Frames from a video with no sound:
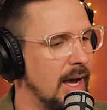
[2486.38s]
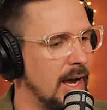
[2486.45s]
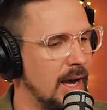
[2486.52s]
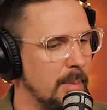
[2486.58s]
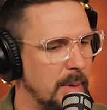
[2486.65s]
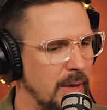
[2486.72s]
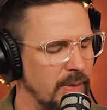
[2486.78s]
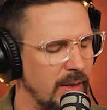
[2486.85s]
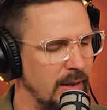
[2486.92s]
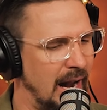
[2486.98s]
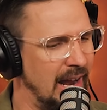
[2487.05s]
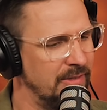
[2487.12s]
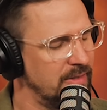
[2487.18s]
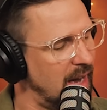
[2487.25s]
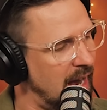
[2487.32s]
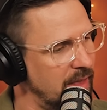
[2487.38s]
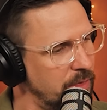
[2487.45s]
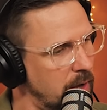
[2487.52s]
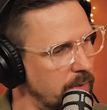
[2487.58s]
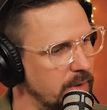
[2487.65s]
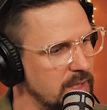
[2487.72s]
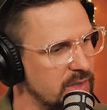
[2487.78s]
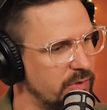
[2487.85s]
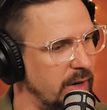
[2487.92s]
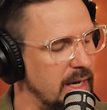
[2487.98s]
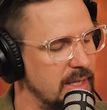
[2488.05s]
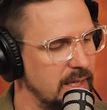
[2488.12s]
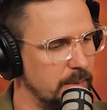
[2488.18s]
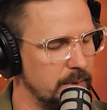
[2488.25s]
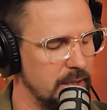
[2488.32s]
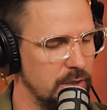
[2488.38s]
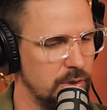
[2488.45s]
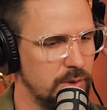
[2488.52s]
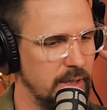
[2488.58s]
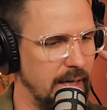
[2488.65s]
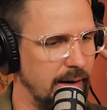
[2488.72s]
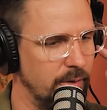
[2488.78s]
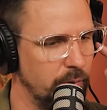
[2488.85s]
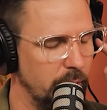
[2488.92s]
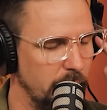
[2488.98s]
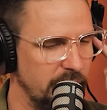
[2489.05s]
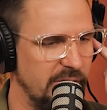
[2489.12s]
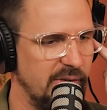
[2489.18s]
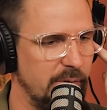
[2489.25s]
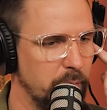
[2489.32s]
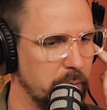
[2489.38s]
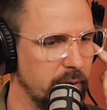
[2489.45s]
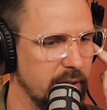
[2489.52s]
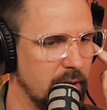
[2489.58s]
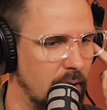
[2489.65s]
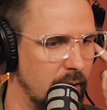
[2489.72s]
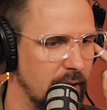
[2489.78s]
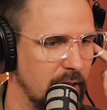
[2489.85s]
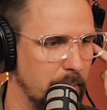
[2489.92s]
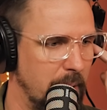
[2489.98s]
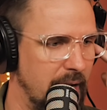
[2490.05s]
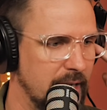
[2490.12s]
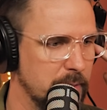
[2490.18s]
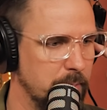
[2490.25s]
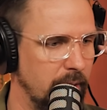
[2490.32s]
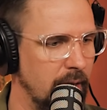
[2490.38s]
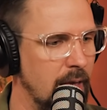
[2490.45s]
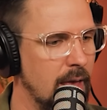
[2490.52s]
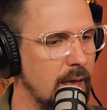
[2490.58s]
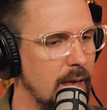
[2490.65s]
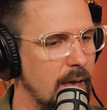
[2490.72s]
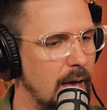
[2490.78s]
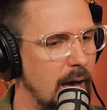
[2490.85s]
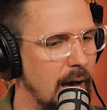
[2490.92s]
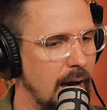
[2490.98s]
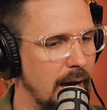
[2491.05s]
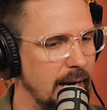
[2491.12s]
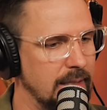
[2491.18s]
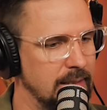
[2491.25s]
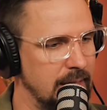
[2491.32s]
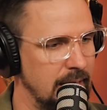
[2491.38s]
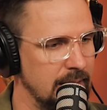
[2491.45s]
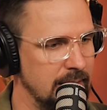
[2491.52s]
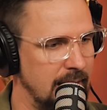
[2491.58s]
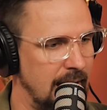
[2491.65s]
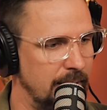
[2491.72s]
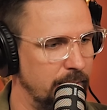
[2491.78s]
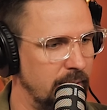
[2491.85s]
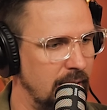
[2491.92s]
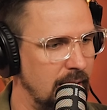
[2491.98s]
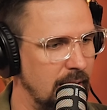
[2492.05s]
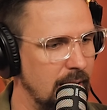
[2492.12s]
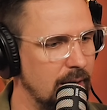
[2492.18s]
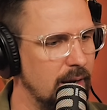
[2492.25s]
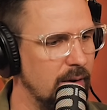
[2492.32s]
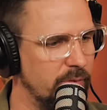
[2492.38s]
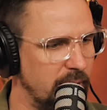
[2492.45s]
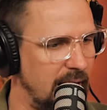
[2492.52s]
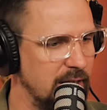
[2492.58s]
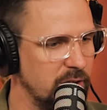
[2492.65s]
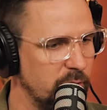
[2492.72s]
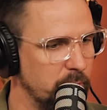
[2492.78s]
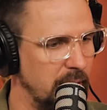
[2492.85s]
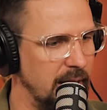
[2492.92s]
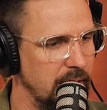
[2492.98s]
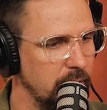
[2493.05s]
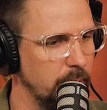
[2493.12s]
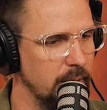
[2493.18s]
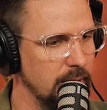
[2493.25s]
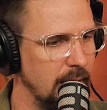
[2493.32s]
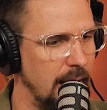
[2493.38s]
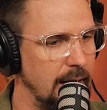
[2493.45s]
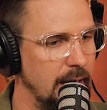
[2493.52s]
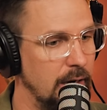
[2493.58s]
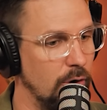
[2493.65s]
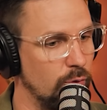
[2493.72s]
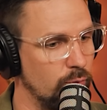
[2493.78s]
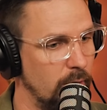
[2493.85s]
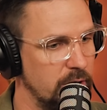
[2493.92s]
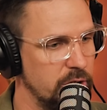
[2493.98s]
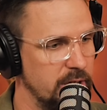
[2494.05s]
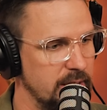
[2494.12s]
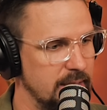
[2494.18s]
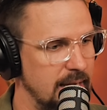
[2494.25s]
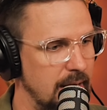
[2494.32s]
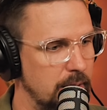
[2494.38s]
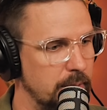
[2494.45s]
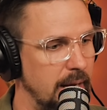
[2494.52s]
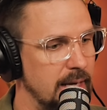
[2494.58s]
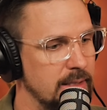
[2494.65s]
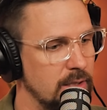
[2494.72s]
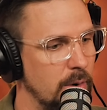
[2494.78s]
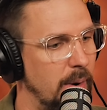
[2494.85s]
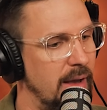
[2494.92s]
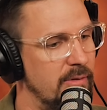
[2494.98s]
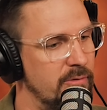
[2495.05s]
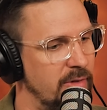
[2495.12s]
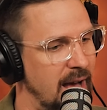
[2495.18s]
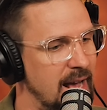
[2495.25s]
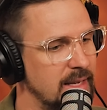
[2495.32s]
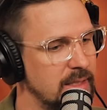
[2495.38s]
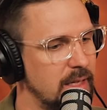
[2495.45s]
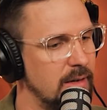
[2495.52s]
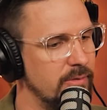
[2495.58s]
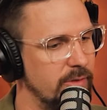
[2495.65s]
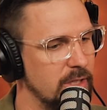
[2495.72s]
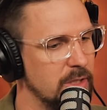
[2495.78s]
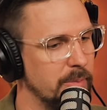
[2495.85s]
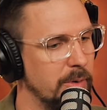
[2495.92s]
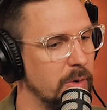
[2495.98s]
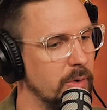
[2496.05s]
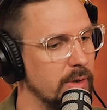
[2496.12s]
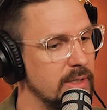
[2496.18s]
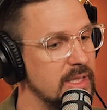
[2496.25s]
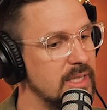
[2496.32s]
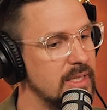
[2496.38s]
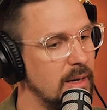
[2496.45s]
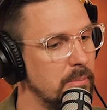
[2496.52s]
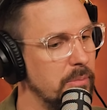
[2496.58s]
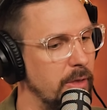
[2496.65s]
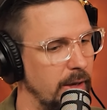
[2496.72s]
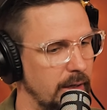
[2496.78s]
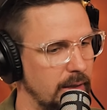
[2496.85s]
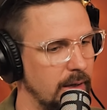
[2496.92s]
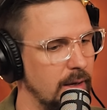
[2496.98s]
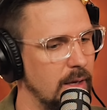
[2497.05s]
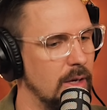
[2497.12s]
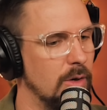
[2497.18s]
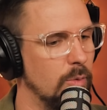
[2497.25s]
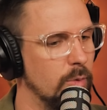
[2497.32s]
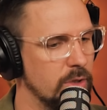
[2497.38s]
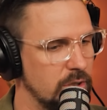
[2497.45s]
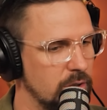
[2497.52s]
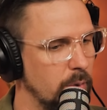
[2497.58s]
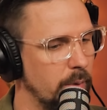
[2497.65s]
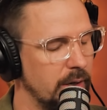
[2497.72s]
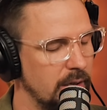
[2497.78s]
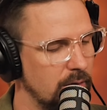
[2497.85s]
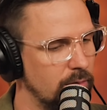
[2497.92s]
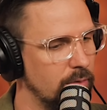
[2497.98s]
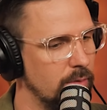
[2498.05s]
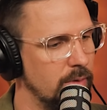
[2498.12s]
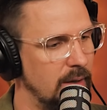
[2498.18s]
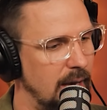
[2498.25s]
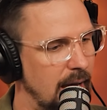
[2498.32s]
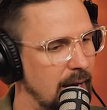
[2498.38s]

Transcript: And then I thought this phrasing was interesting. I don't know if I've ever really caught it in the past, but it says that the flash of blinding green light and a rushing sound as though a vast invisible something was soaring through the